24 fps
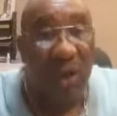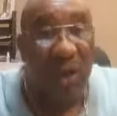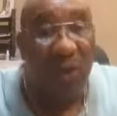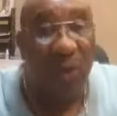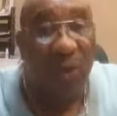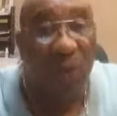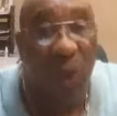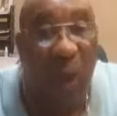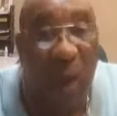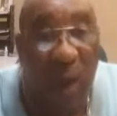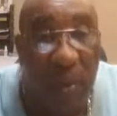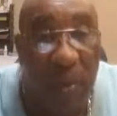
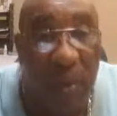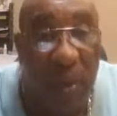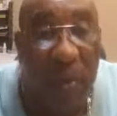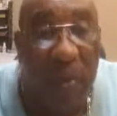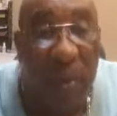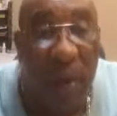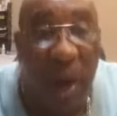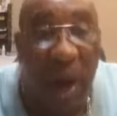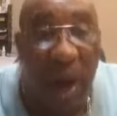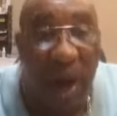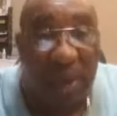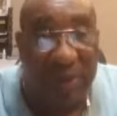12
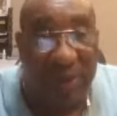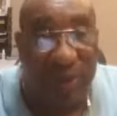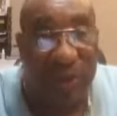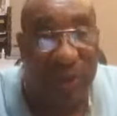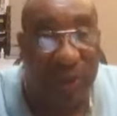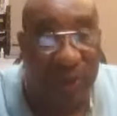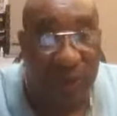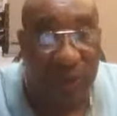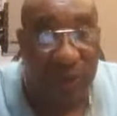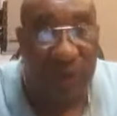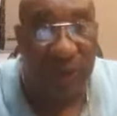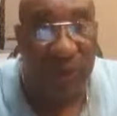
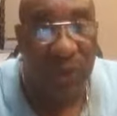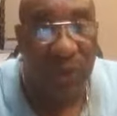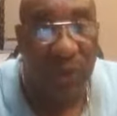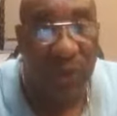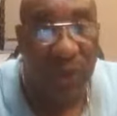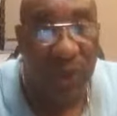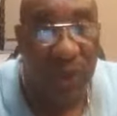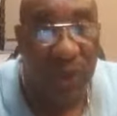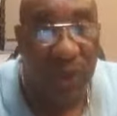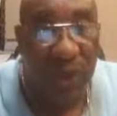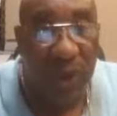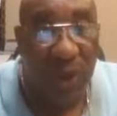apostles
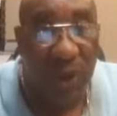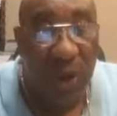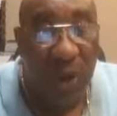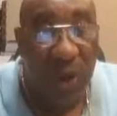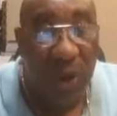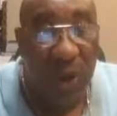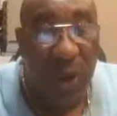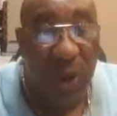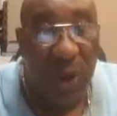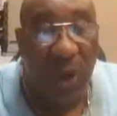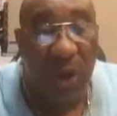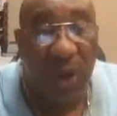
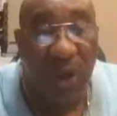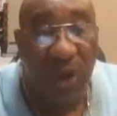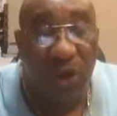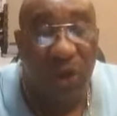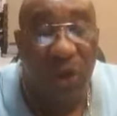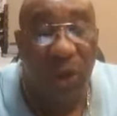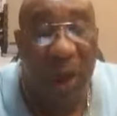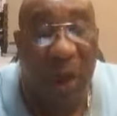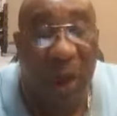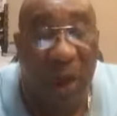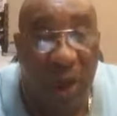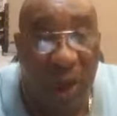or the
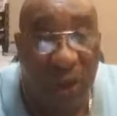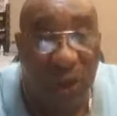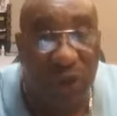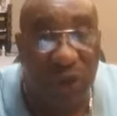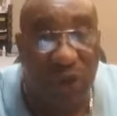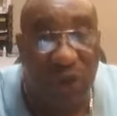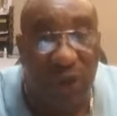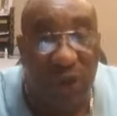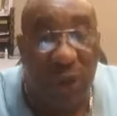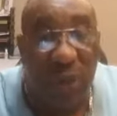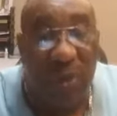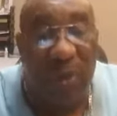12
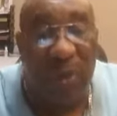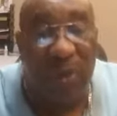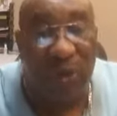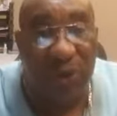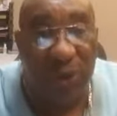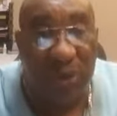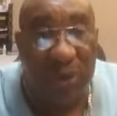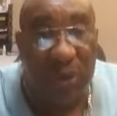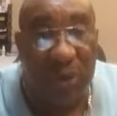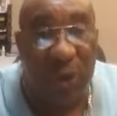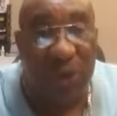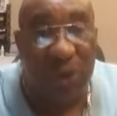servants
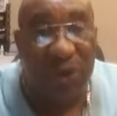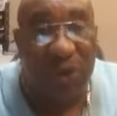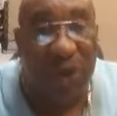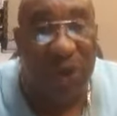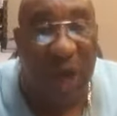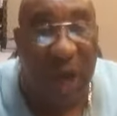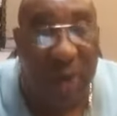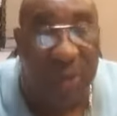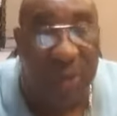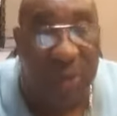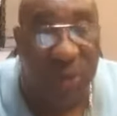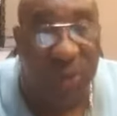of
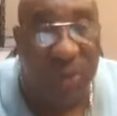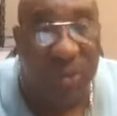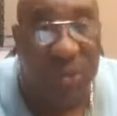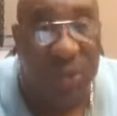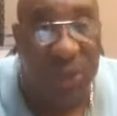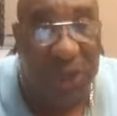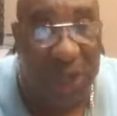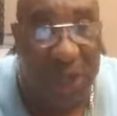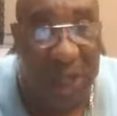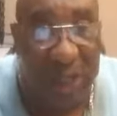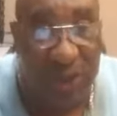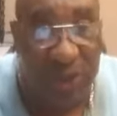disciples of
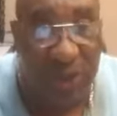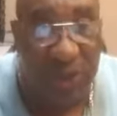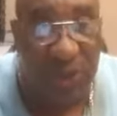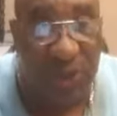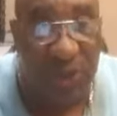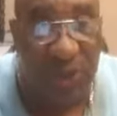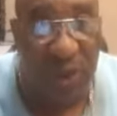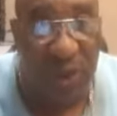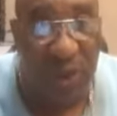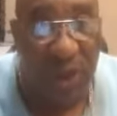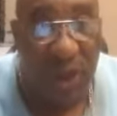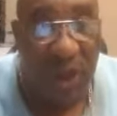Jesus
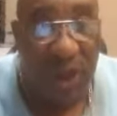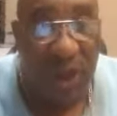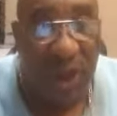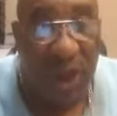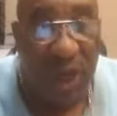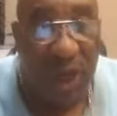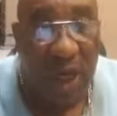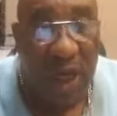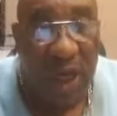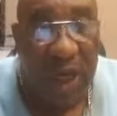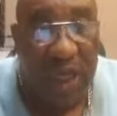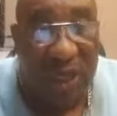
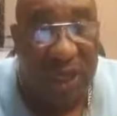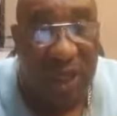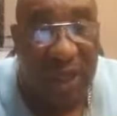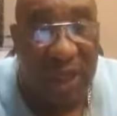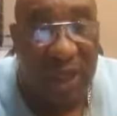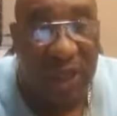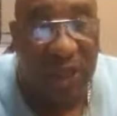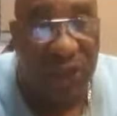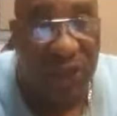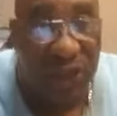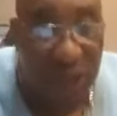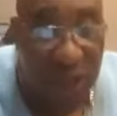is
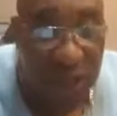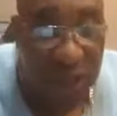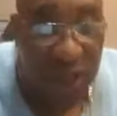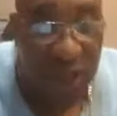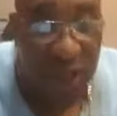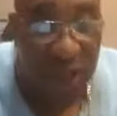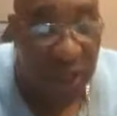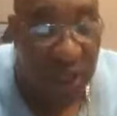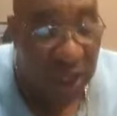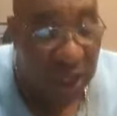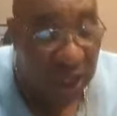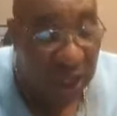
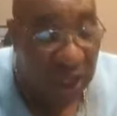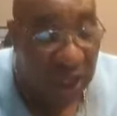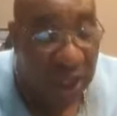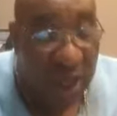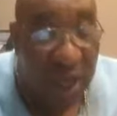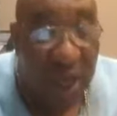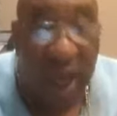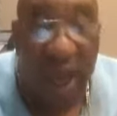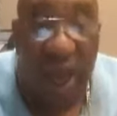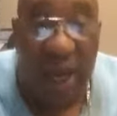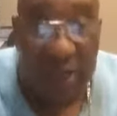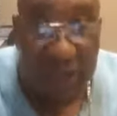considered
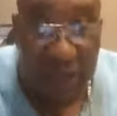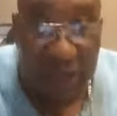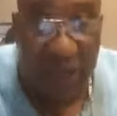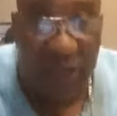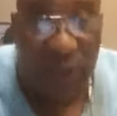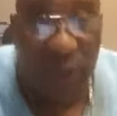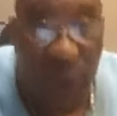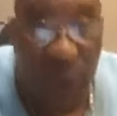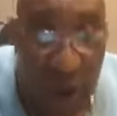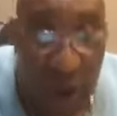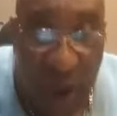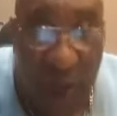as the
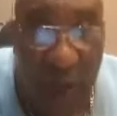12